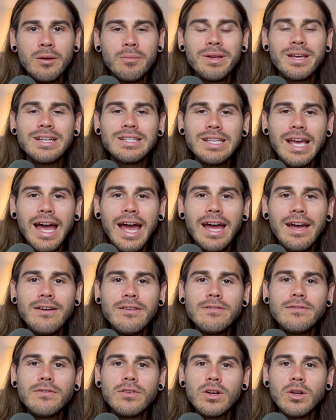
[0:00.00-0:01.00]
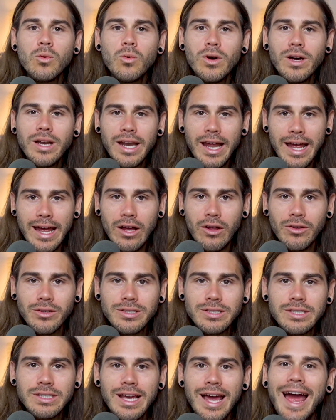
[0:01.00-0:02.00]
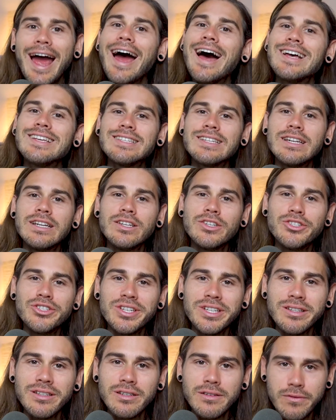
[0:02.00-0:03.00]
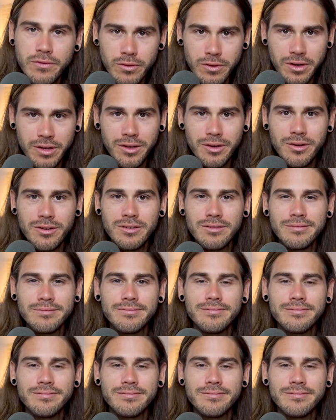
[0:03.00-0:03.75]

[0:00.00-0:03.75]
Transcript: because everyone else has an agenda for you.